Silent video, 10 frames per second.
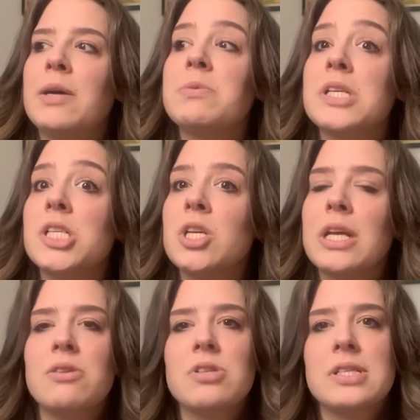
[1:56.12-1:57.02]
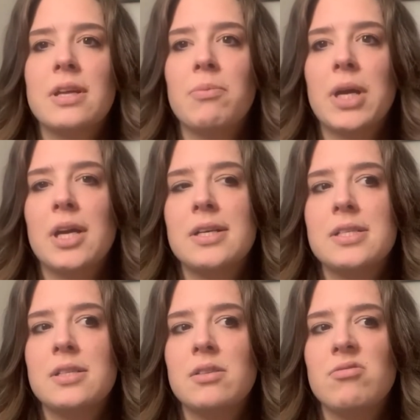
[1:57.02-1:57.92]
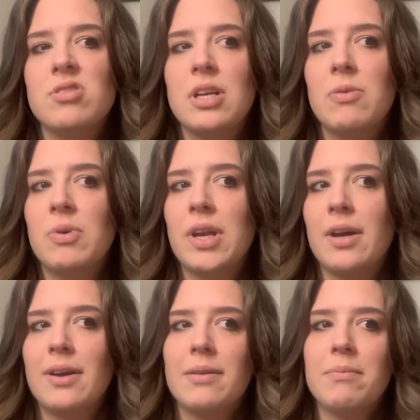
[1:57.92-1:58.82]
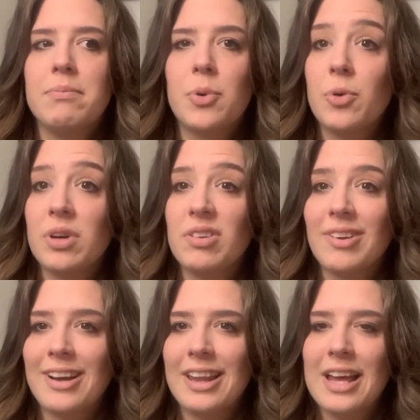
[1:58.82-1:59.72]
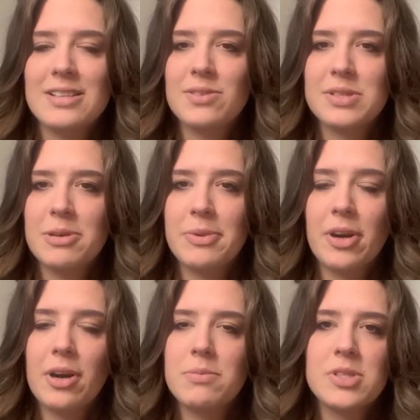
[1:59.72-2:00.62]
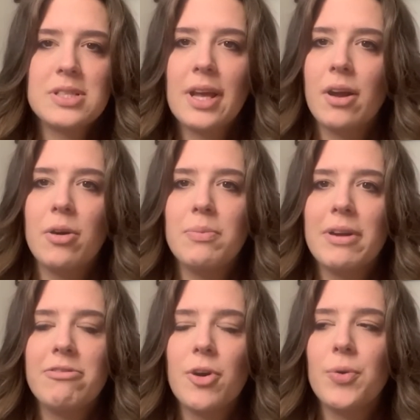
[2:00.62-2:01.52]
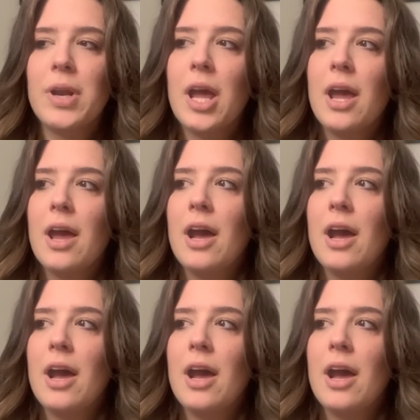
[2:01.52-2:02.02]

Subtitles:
It was actually interesting, because usually when I'm bored on a class or seminar, I'm just like on my phone,